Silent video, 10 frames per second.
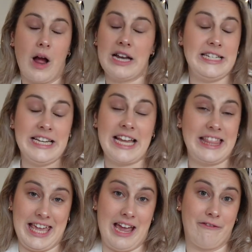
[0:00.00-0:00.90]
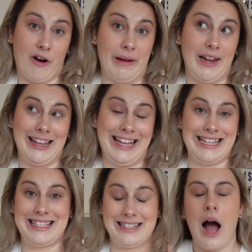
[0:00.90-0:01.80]
I didn't get the ick from it at
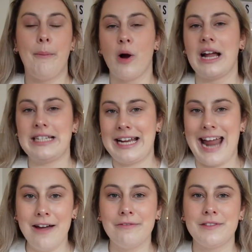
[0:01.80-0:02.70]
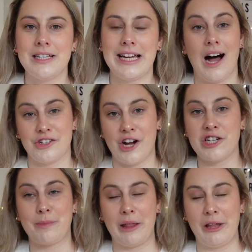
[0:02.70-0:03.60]
least. A book I DNF'd, Hush
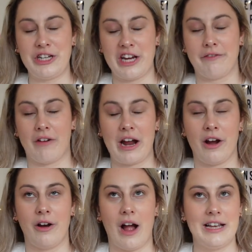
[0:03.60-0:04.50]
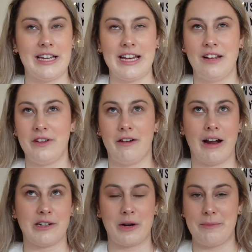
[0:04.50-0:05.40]
Hush by Lucia Franco. I DNF'd it
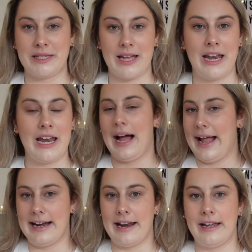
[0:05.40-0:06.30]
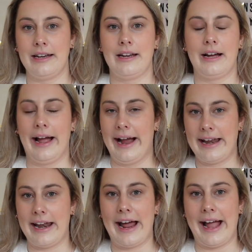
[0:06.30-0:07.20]
around 20%. I hated it. I
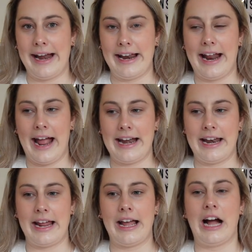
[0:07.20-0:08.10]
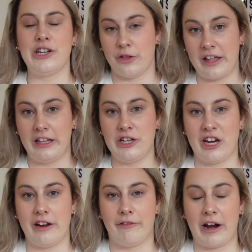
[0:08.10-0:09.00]
hated it, I hated it, I hated it. I don't think
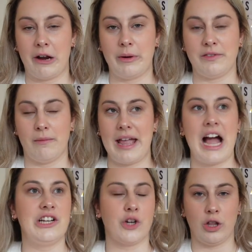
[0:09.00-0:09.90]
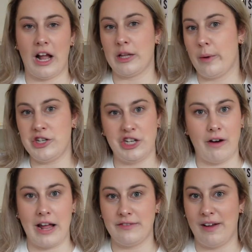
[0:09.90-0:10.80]
Lucia Franco is for me. I don't like the way she
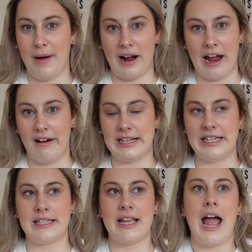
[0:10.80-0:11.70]
writes female characters.